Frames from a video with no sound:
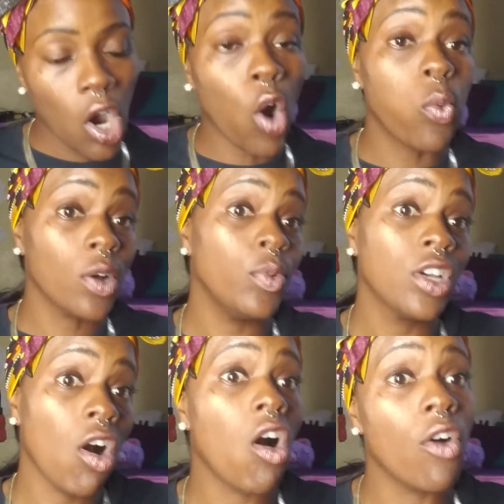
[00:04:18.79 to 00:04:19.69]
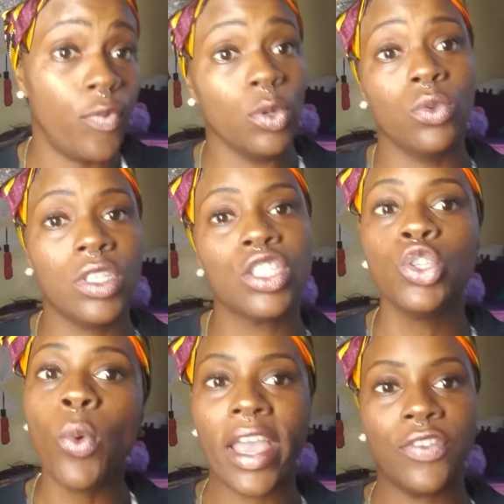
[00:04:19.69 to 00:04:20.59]
Or what we call food, this
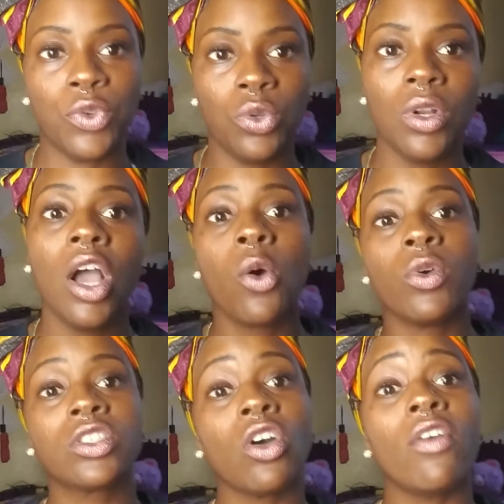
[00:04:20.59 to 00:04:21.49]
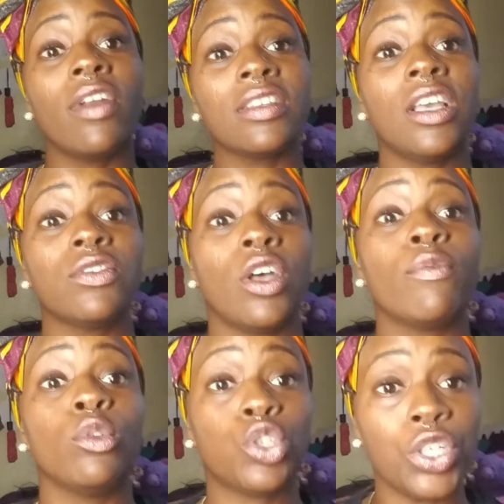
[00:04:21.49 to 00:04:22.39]
new age food. We're starving ourselves of
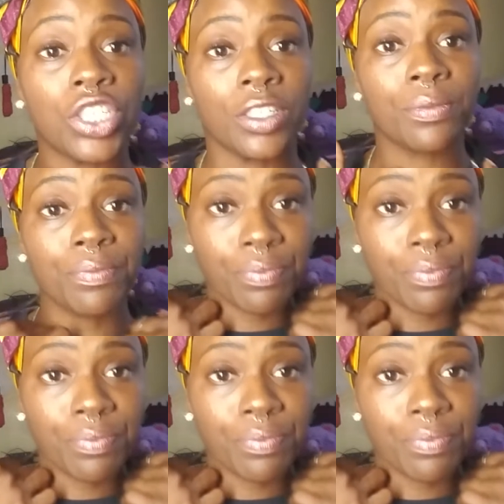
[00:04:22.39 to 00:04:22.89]
nutrition,